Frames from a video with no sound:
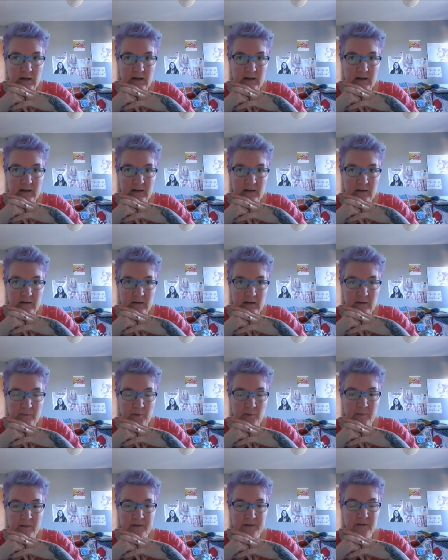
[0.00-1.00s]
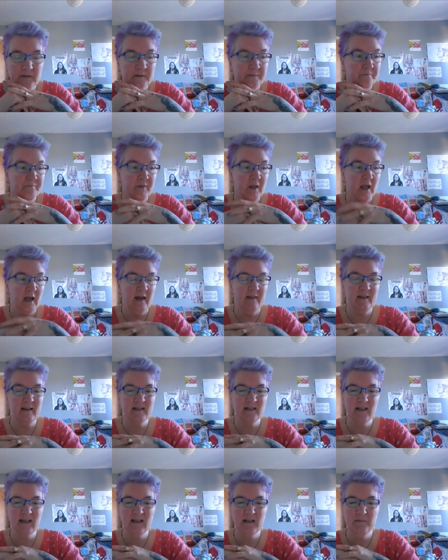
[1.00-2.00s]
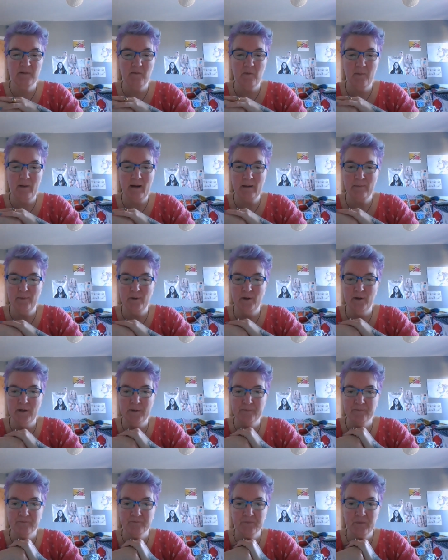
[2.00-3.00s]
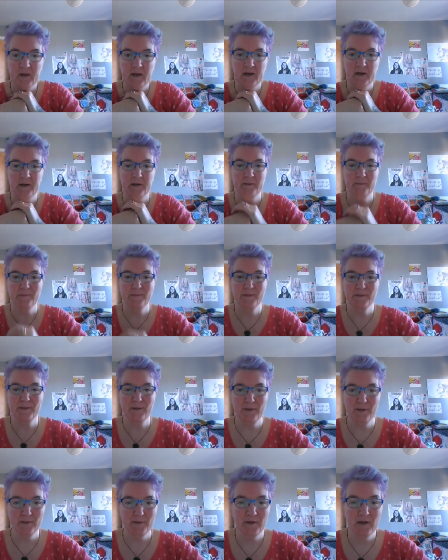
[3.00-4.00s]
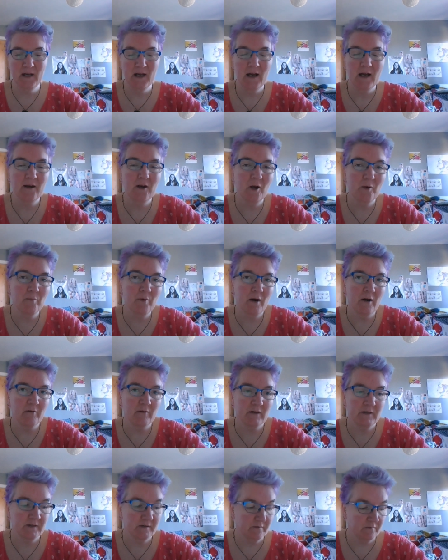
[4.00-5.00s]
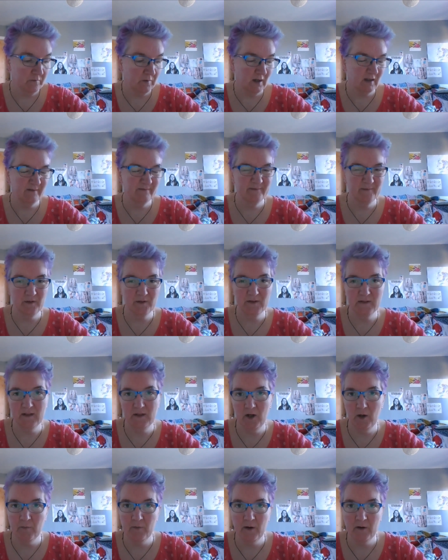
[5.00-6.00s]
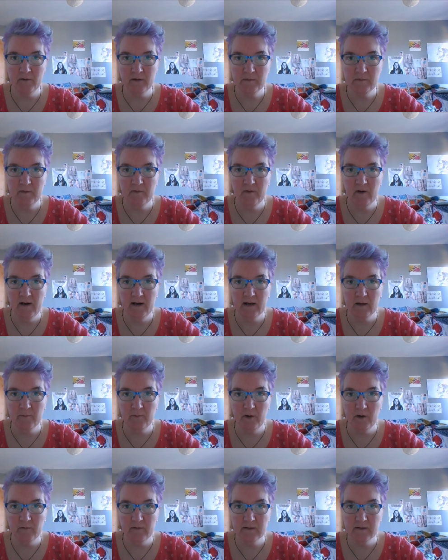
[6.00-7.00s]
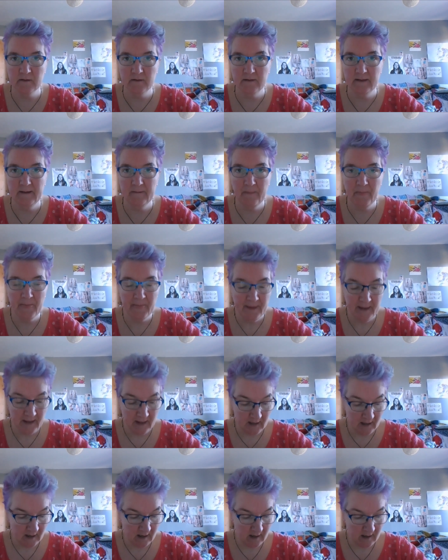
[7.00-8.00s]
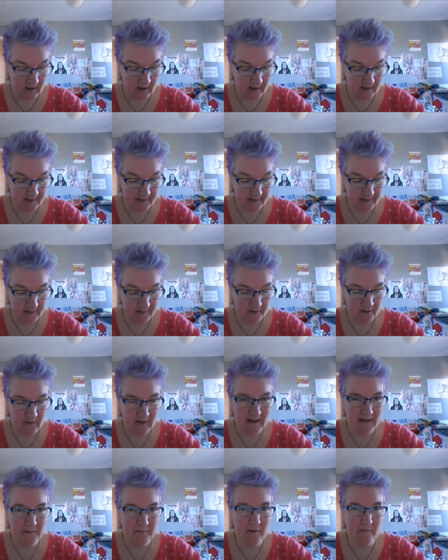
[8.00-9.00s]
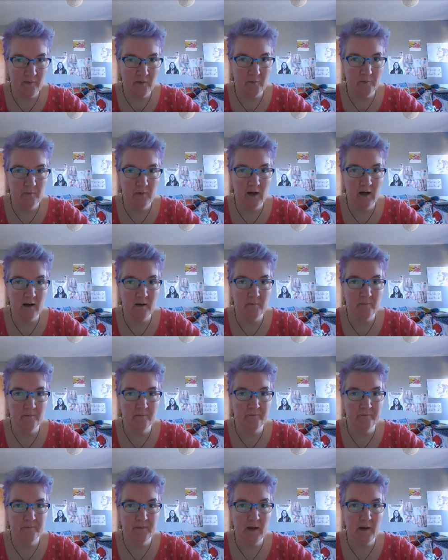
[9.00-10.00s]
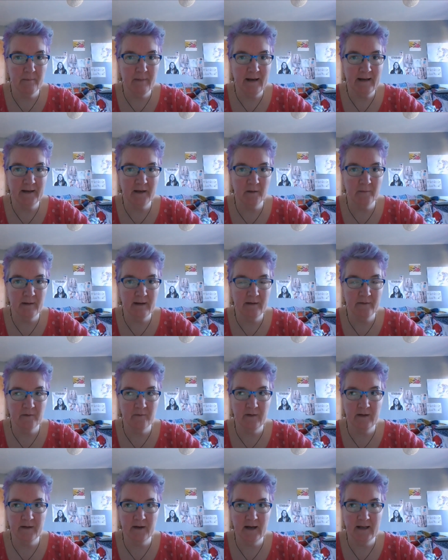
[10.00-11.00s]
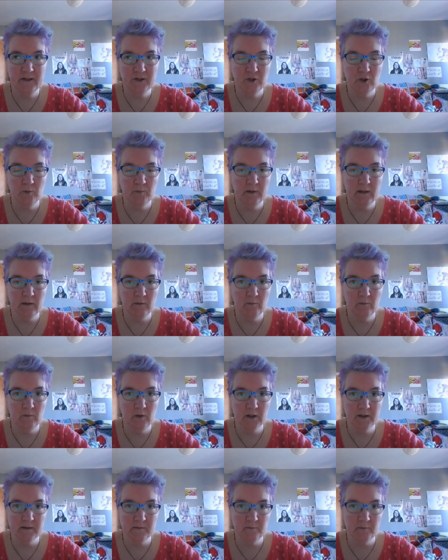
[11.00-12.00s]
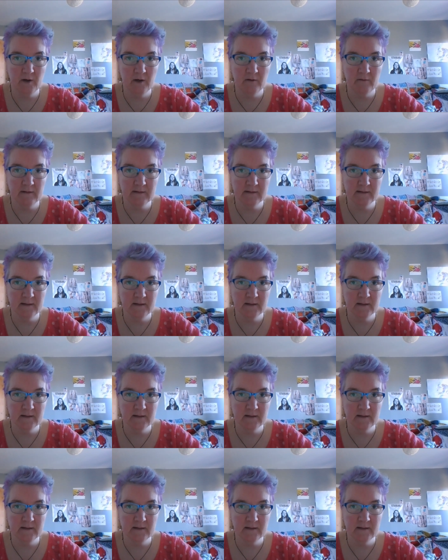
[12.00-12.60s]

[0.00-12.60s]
uh, couple months and that's taken a bit of a back burner. Um, so no progress, well, I won't say no progress, but very little progress on that. I, you know, I had a bit of a, um, a paddy about the fact that I had too many works in progress and